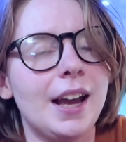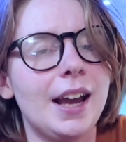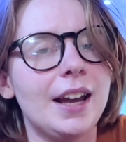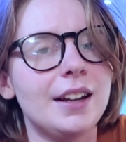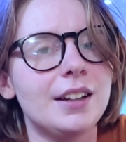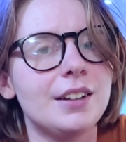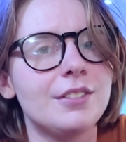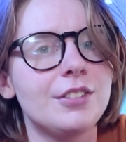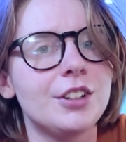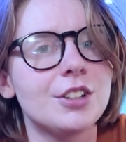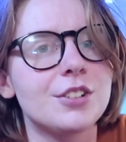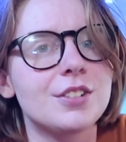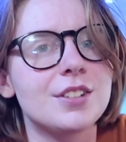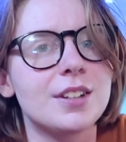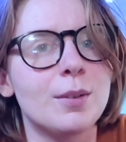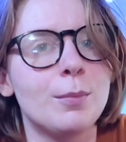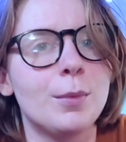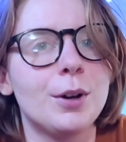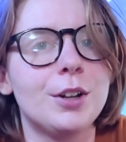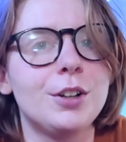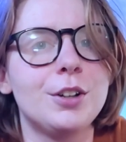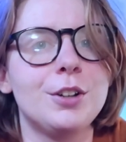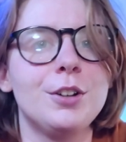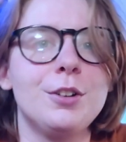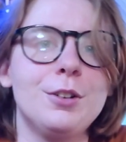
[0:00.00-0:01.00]
And if you're
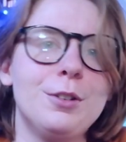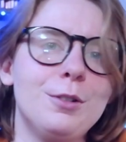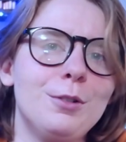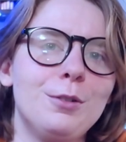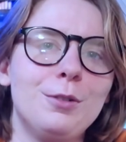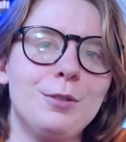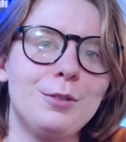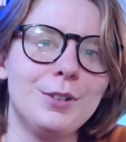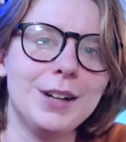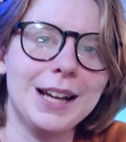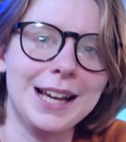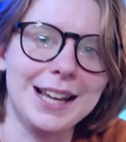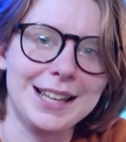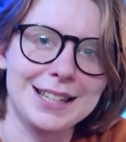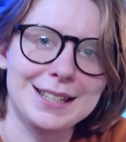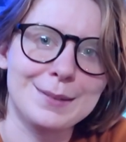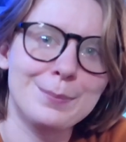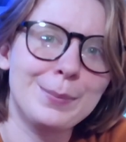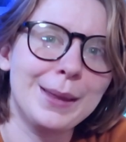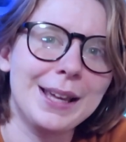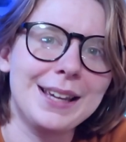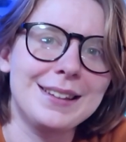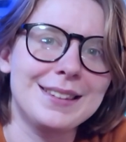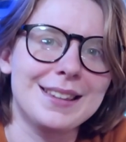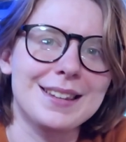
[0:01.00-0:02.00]
someone who has
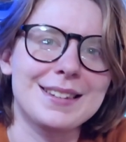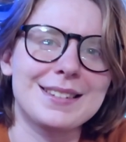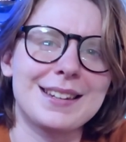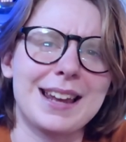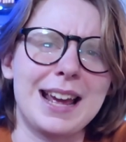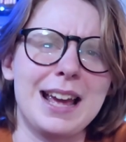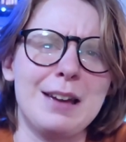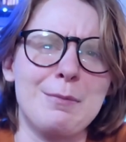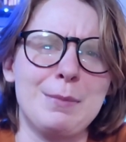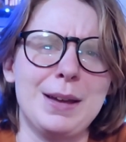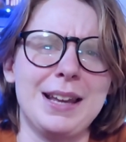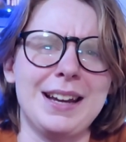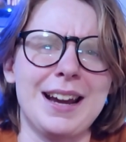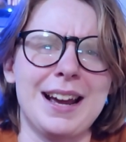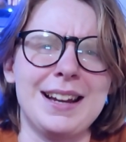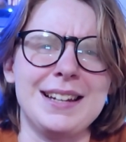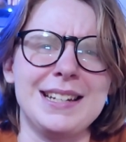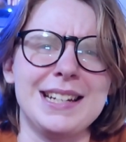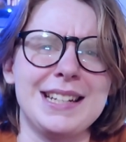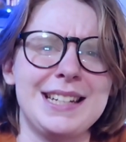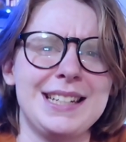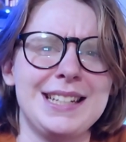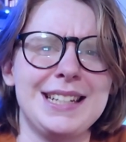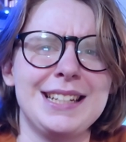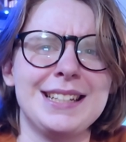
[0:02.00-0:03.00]
played this game and I
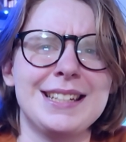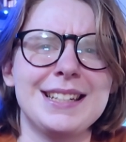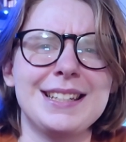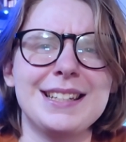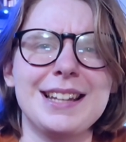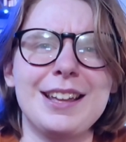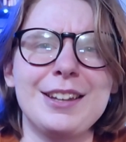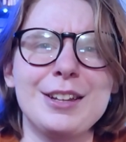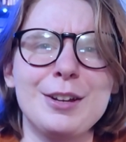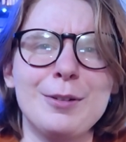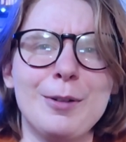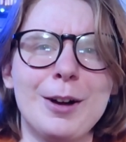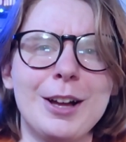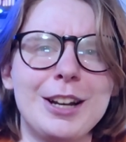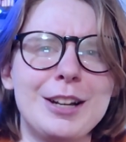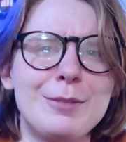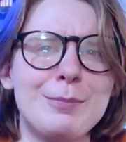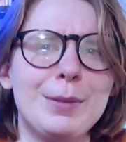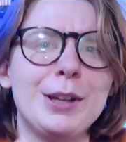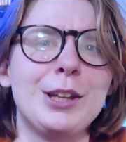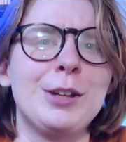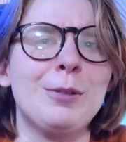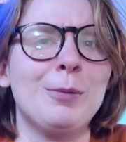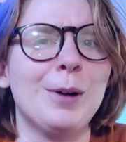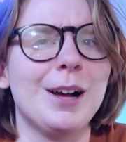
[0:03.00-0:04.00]
didn't need to sell you on it,
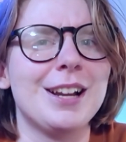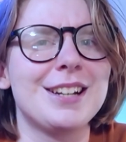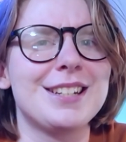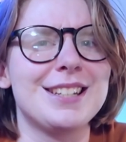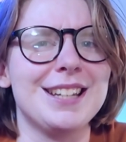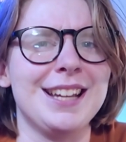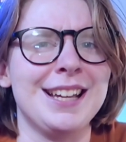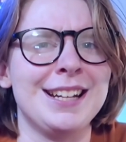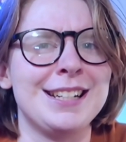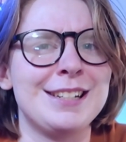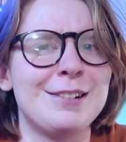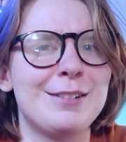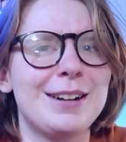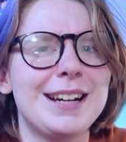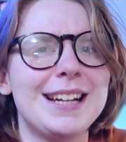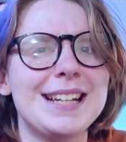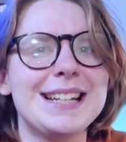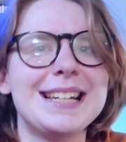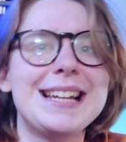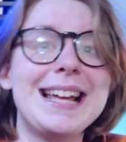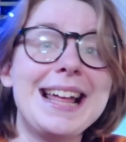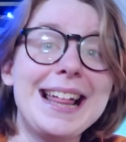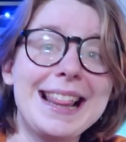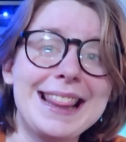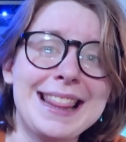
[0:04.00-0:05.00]
but you watched it anyway,